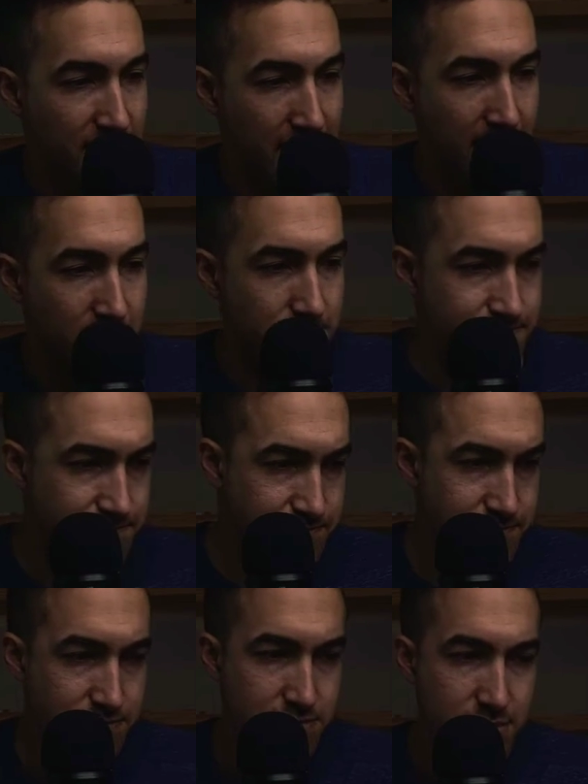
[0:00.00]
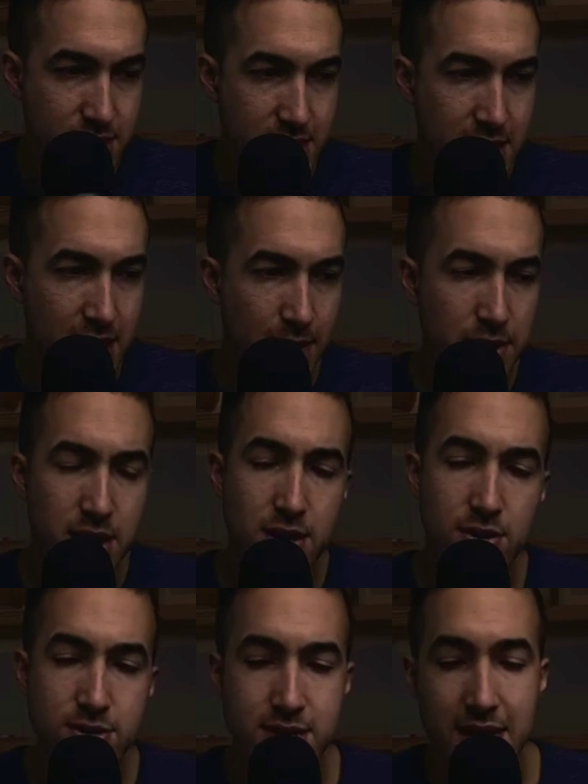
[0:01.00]
And I'm going to
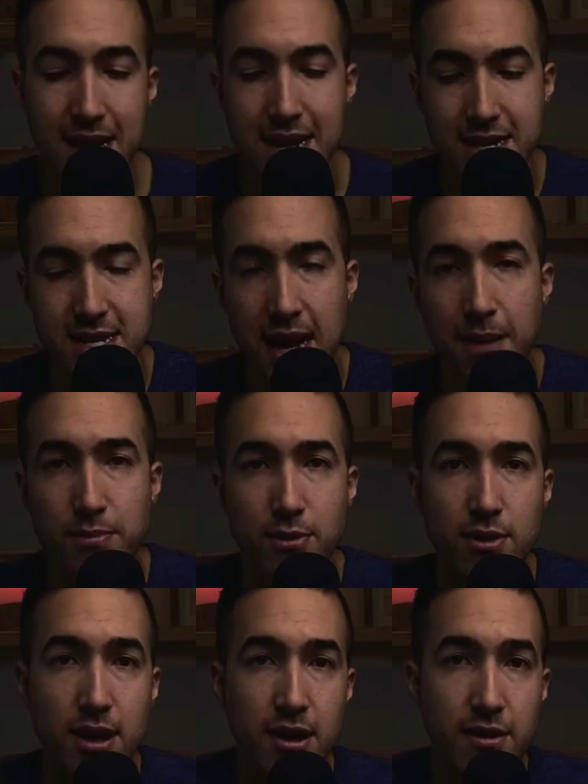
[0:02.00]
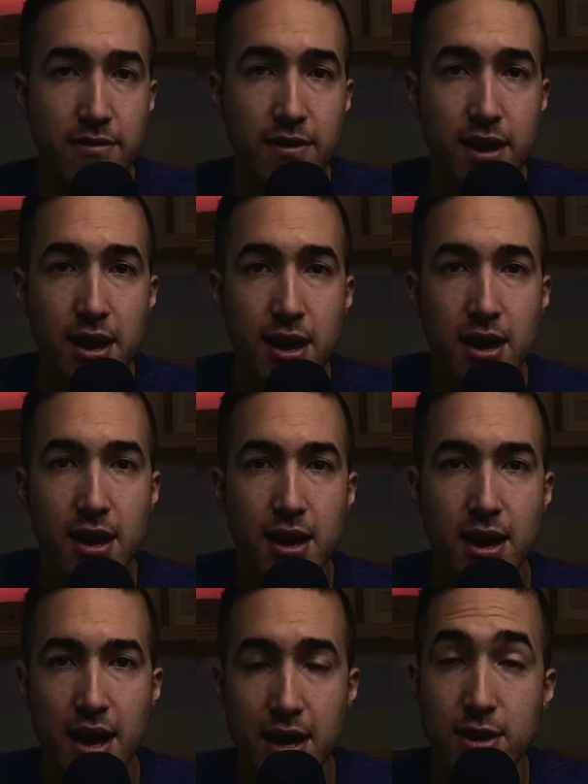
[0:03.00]
use an example of
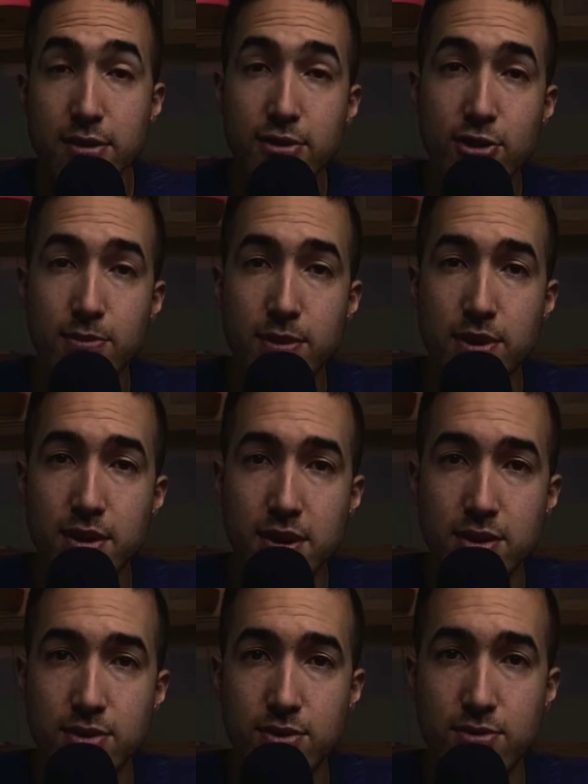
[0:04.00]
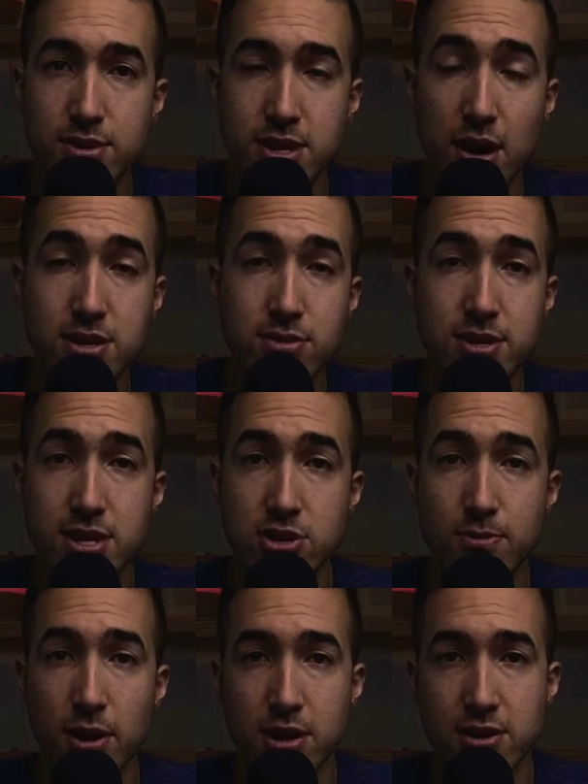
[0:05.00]
a YouTuber who was also a
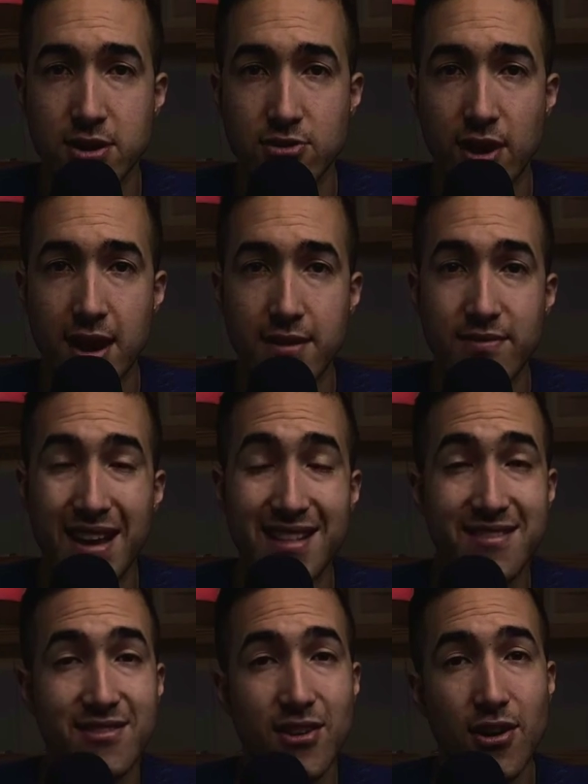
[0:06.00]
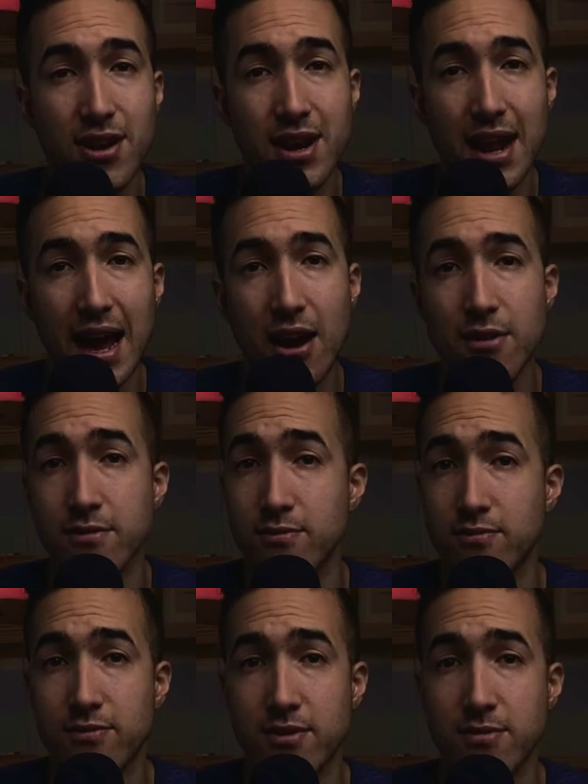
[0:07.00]
digital marketer and creative that started out,
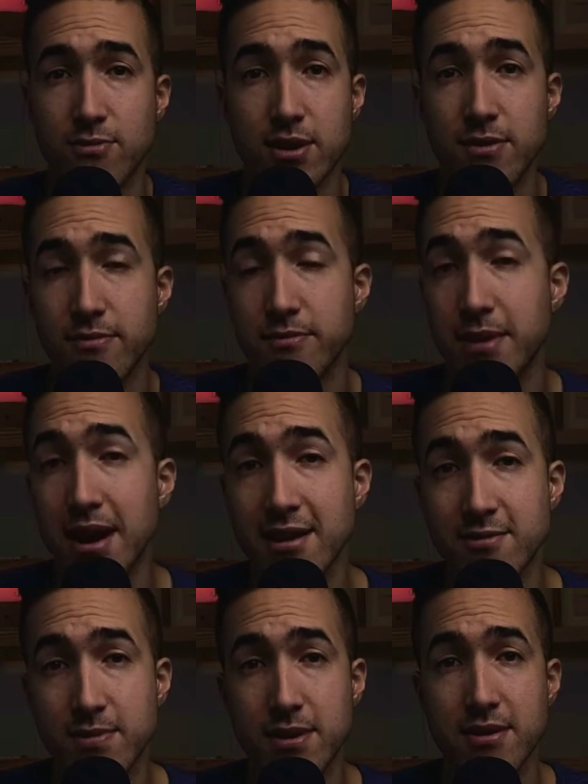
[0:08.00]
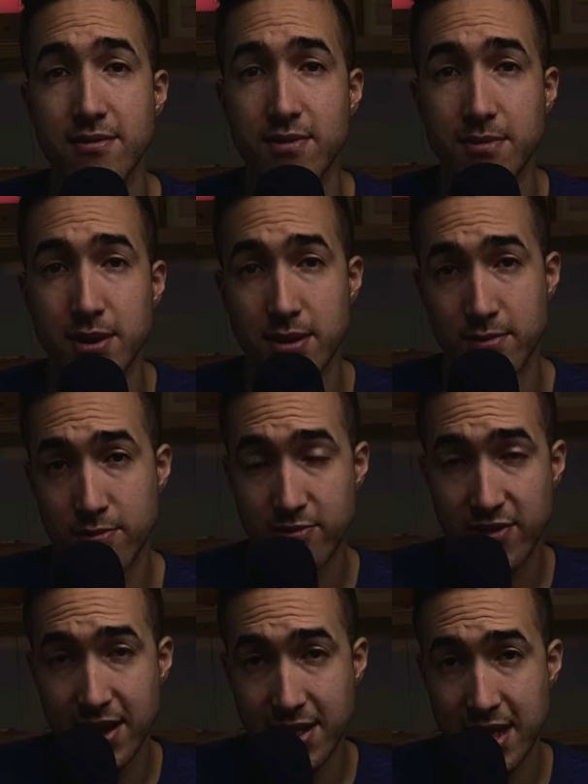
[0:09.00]
from what my experience from
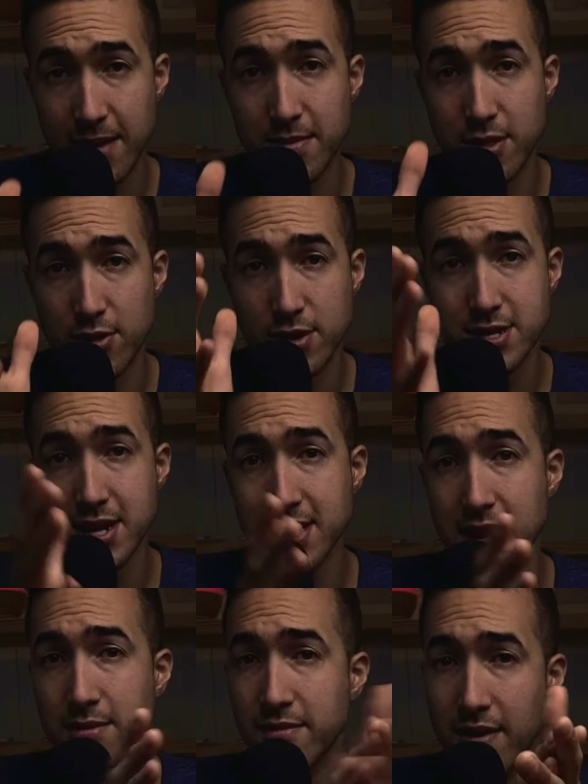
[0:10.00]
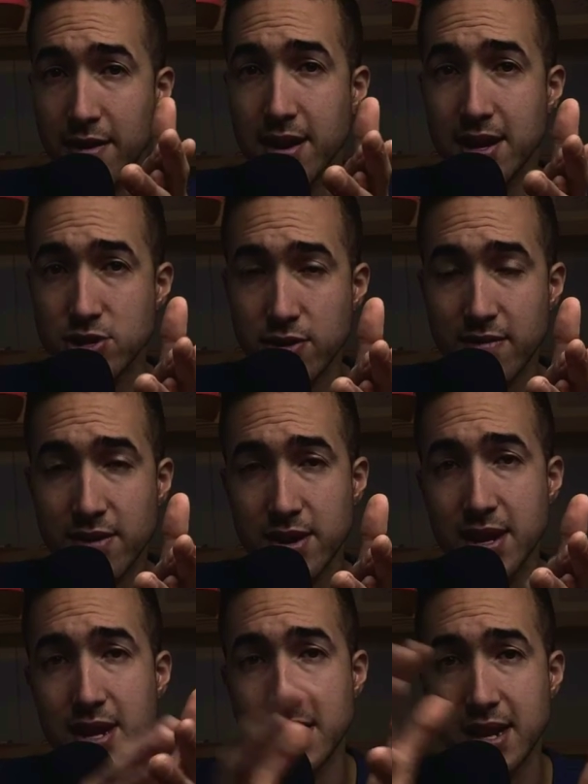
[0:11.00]
seeing them, it looks like they were very
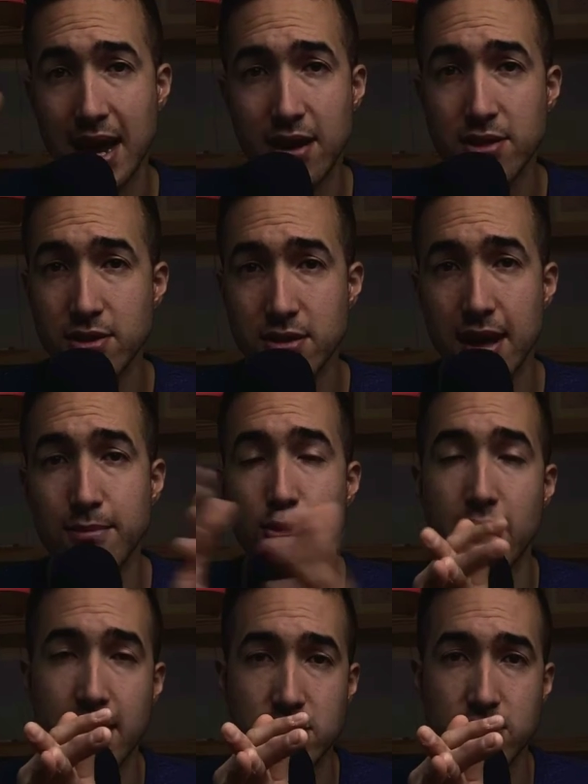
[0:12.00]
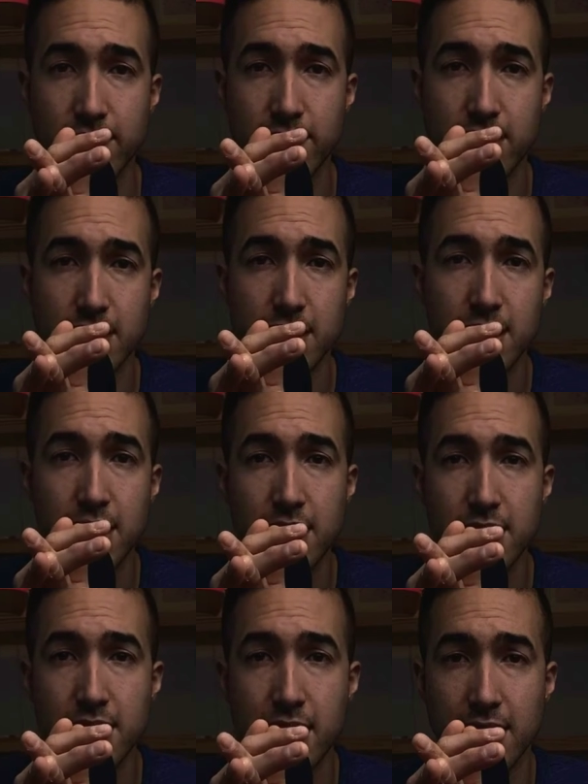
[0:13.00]
introverted, and now they're a lot more extroverted,
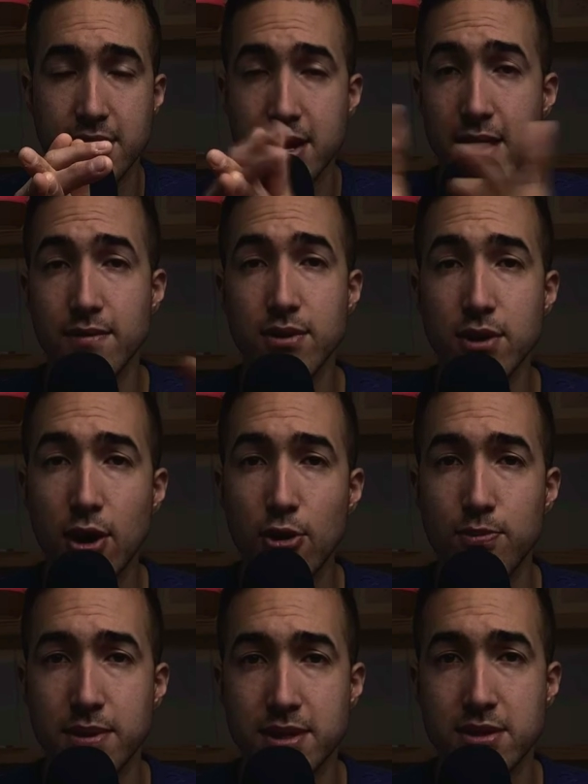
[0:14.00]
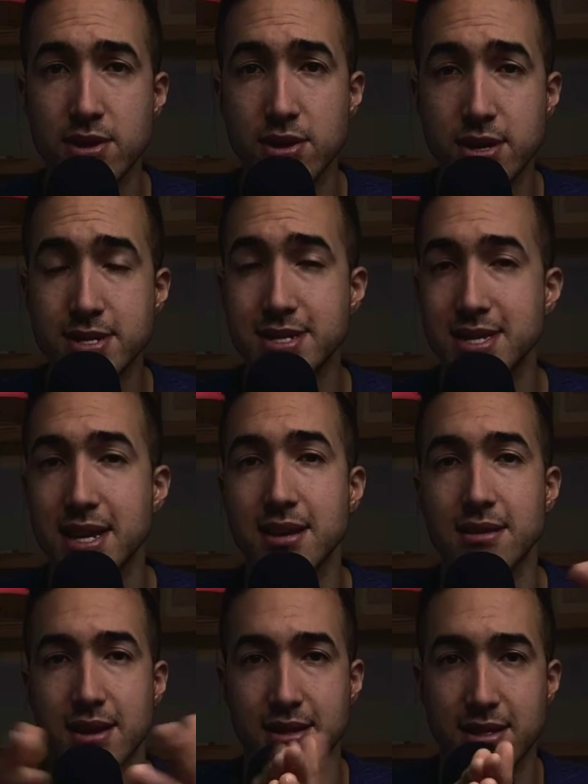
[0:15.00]
to give you hope. And so you can see,
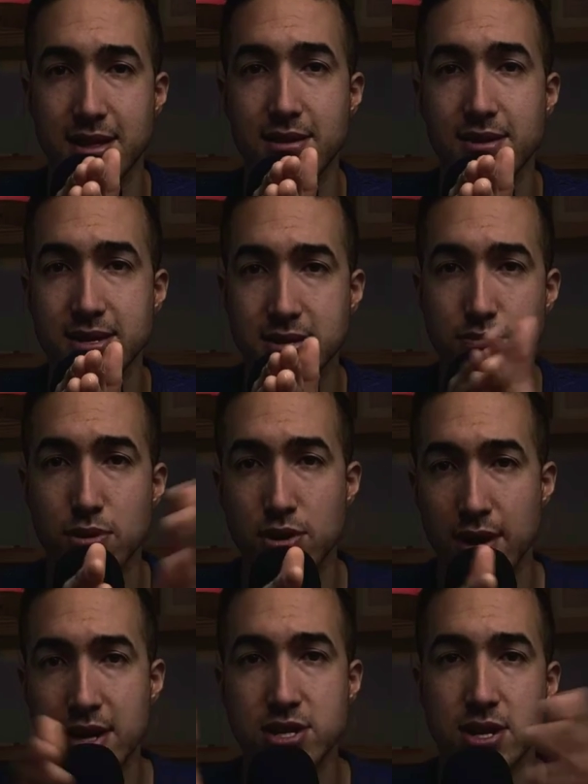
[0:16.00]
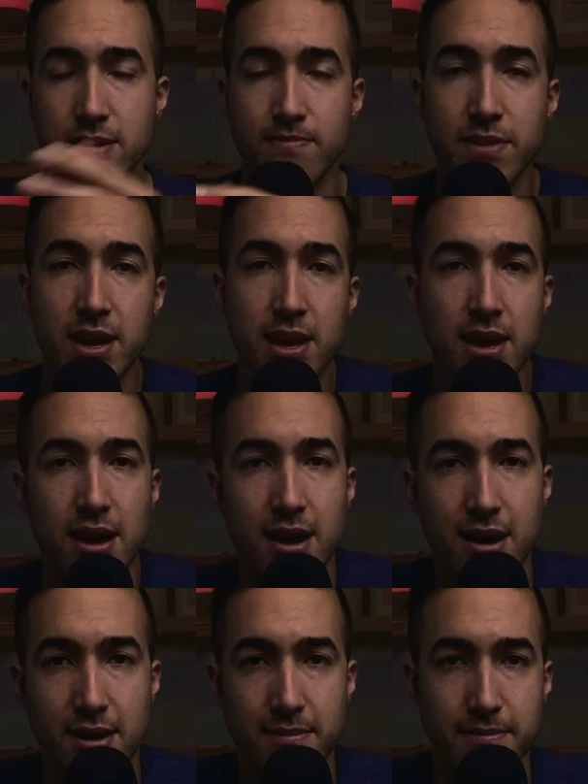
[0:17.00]
like, there is progression.
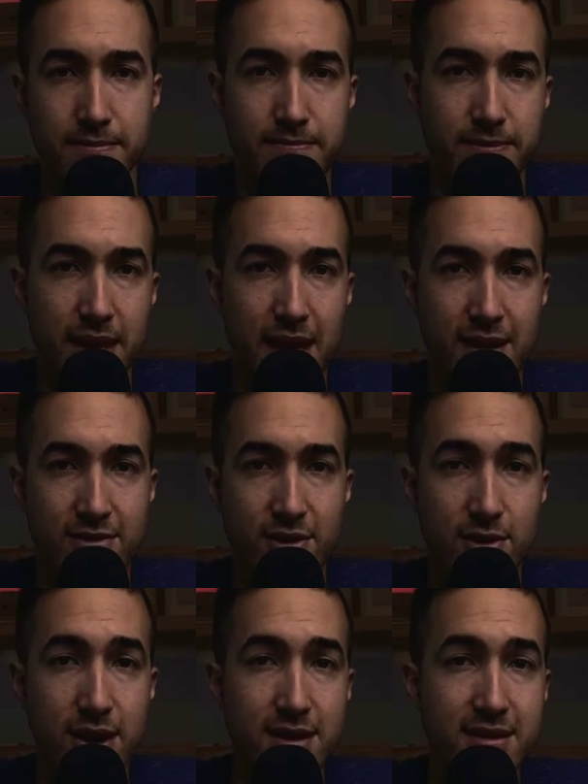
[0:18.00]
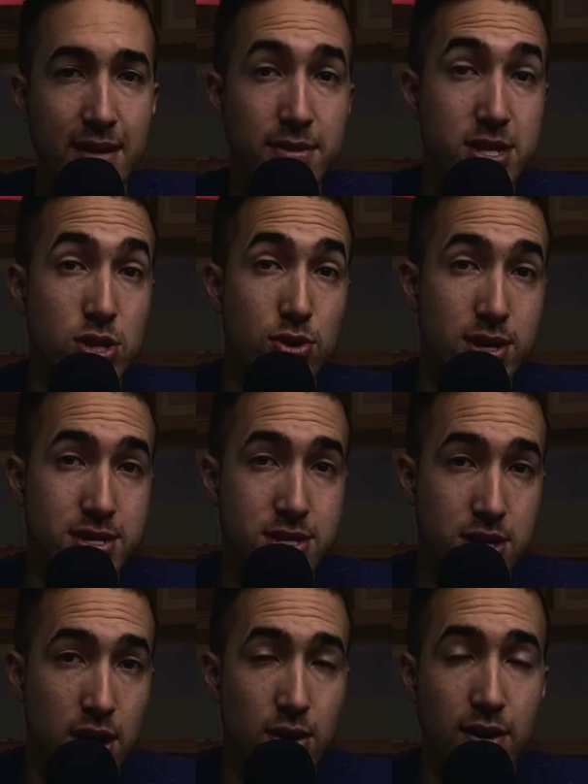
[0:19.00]
And so his name is Chris
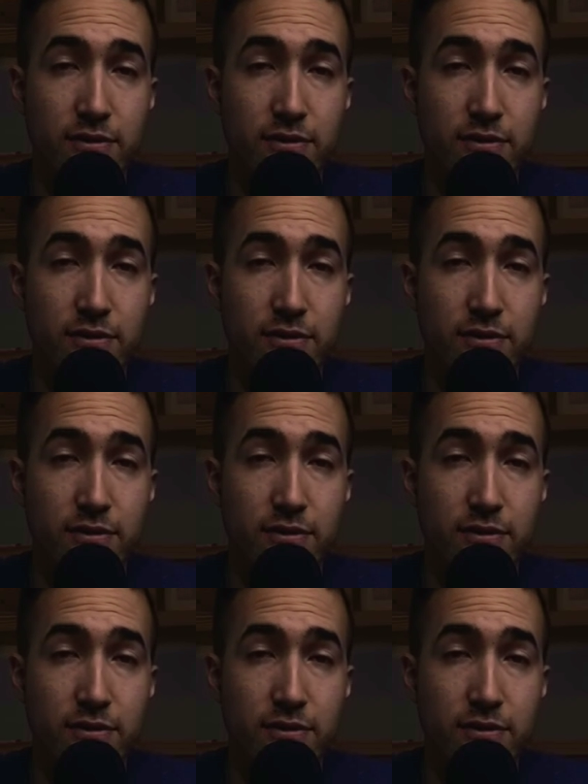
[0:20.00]
Do.